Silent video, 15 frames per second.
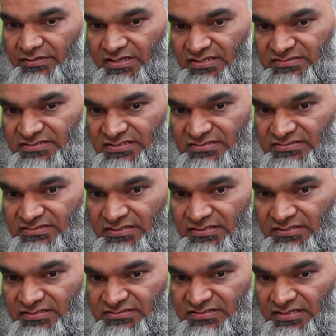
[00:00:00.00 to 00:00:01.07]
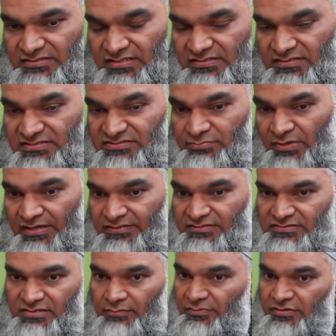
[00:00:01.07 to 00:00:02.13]
because he said that this
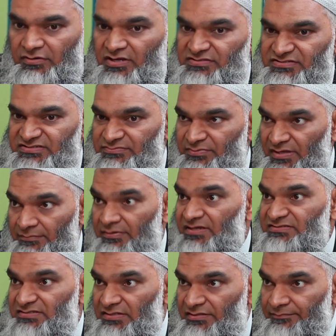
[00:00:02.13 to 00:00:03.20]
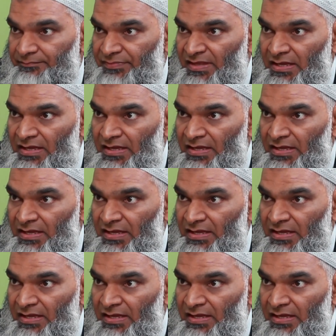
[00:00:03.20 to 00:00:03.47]
might come across as being puzzling